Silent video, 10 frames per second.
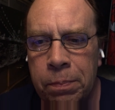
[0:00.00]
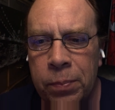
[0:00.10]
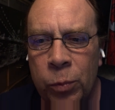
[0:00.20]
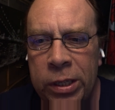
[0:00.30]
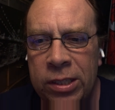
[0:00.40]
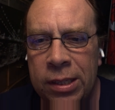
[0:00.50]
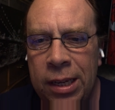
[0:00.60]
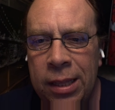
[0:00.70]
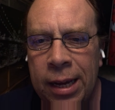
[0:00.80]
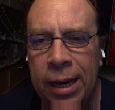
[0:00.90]
we
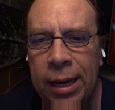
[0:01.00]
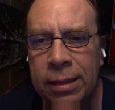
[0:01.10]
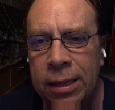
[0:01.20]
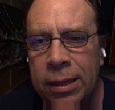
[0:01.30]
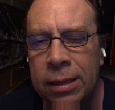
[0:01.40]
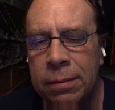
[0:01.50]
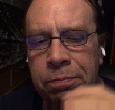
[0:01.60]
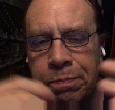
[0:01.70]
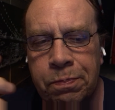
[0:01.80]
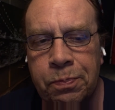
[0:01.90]
see that in
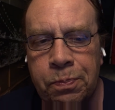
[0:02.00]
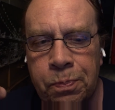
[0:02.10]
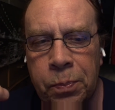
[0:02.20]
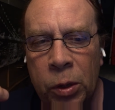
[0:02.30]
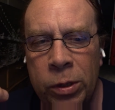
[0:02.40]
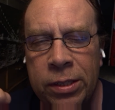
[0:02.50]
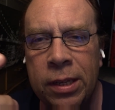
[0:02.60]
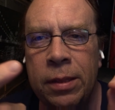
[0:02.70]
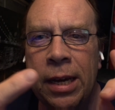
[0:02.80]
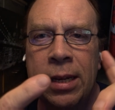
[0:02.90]

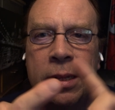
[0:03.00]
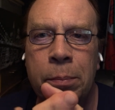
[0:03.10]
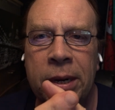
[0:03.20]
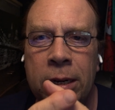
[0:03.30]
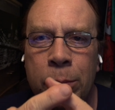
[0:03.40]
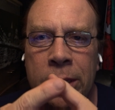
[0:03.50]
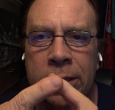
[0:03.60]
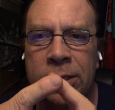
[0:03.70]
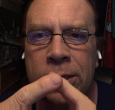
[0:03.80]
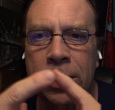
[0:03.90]
the parable of the
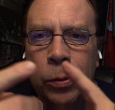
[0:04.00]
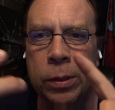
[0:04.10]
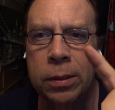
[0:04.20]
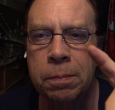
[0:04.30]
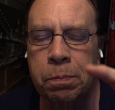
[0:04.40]
sower,